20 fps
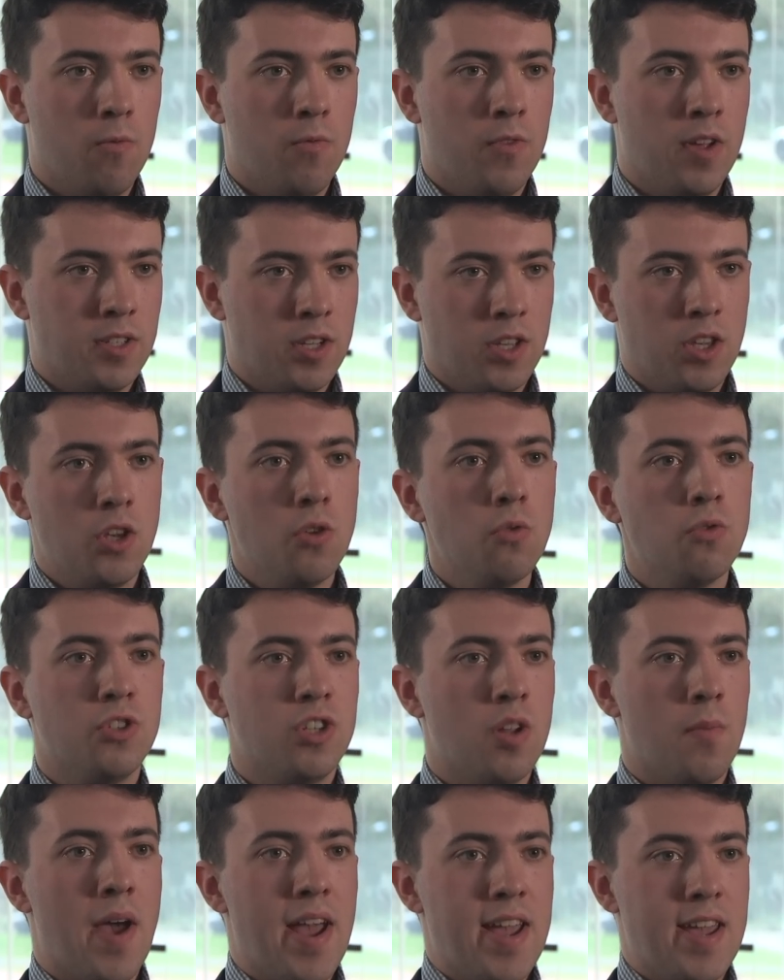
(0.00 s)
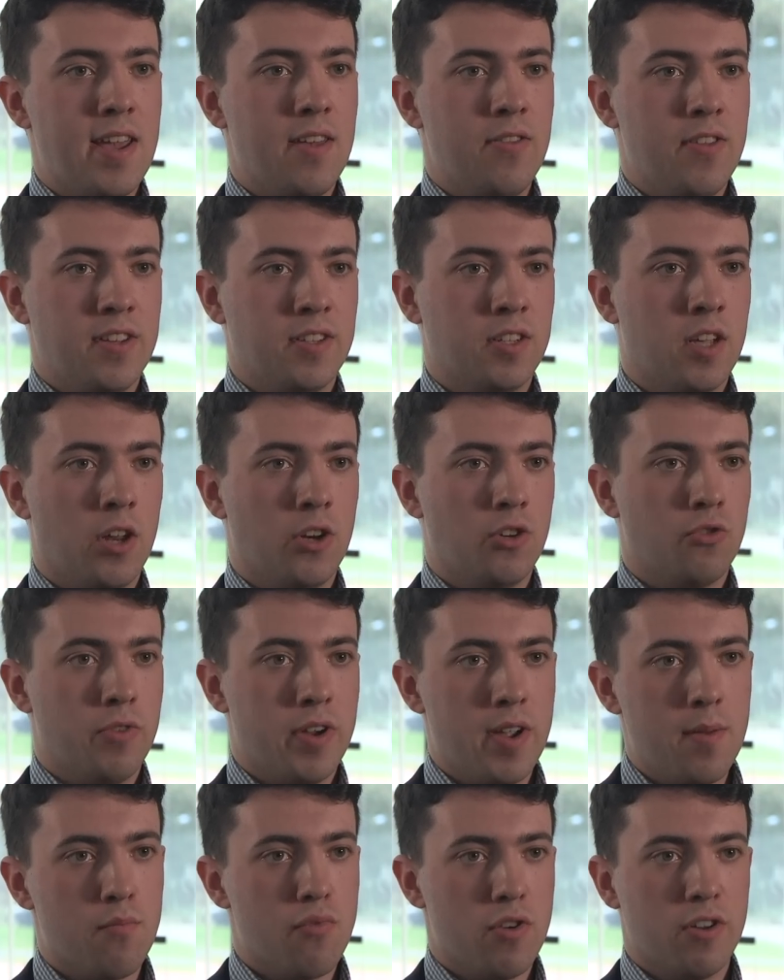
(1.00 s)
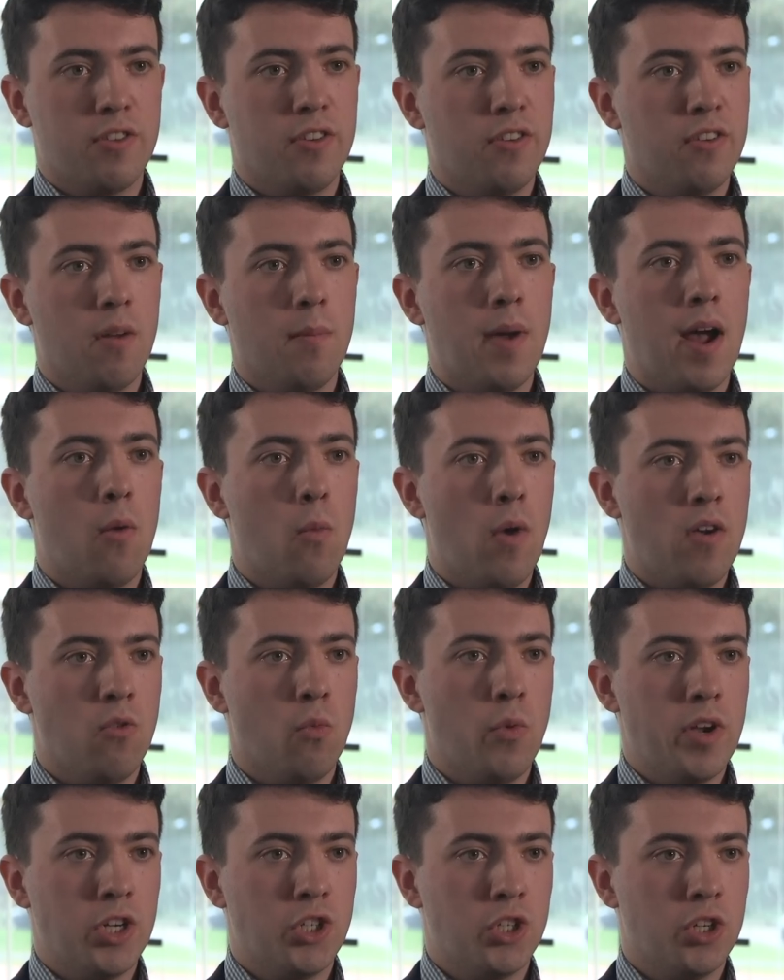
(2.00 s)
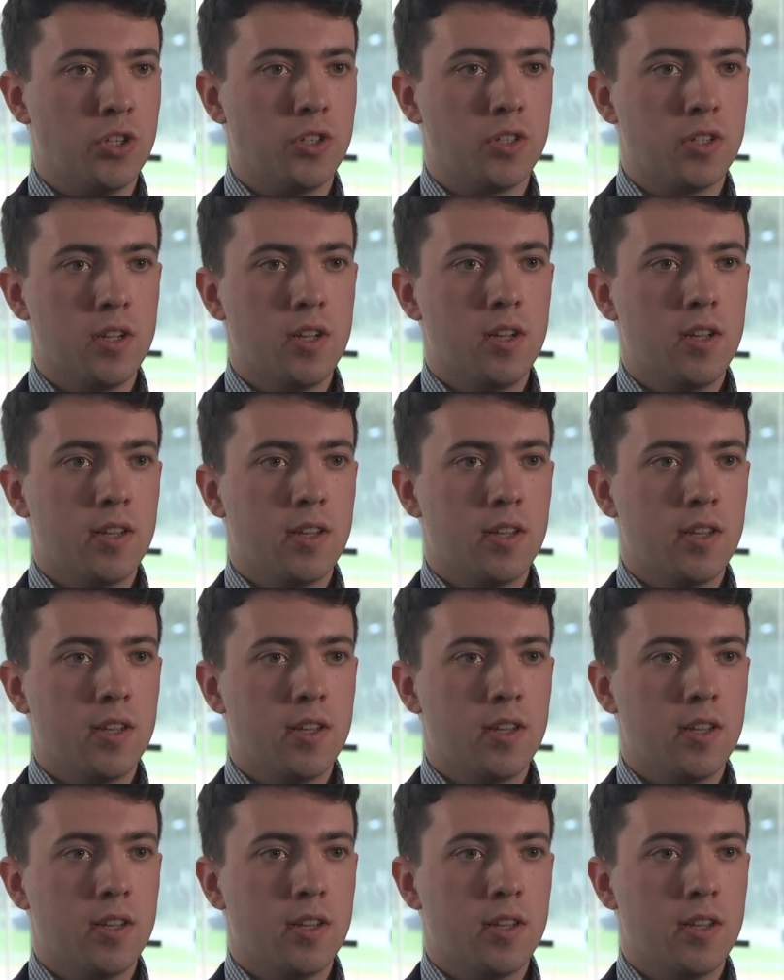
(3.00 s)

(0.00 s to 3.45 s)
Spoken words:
There's a huge debate in this country, in Britain, about whether we should